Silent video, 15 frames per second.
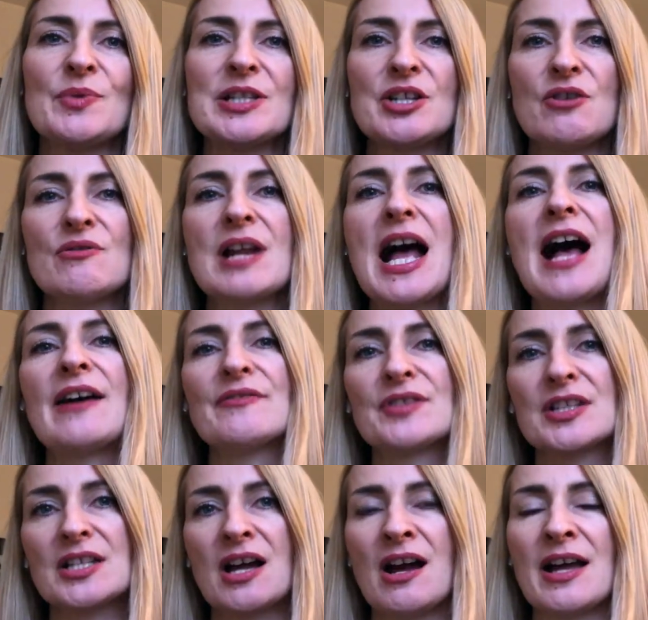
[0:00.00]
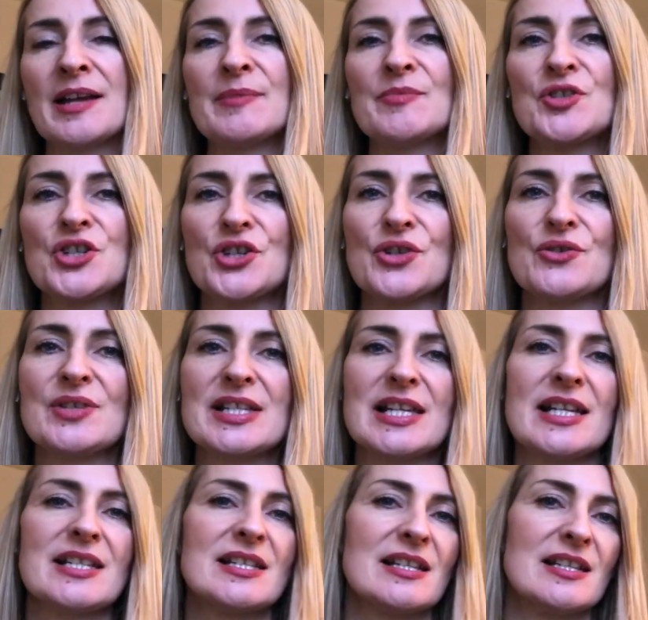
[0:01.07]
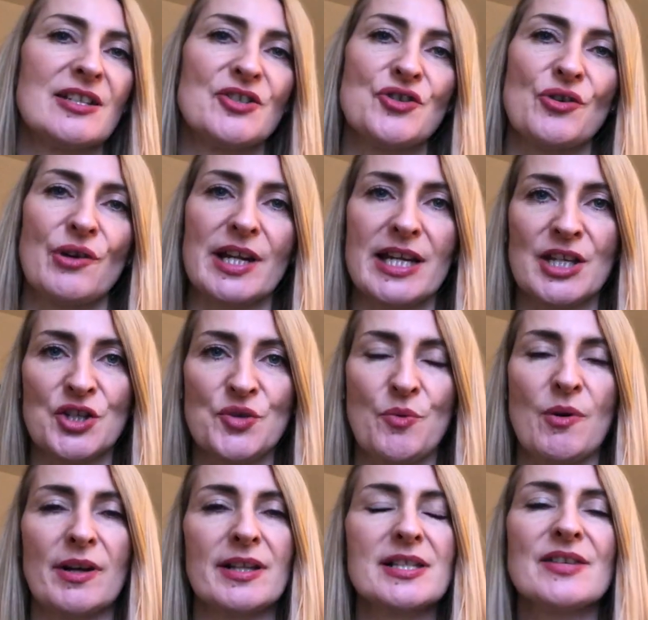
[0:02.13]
we don't have the time to sit and enjoy each one.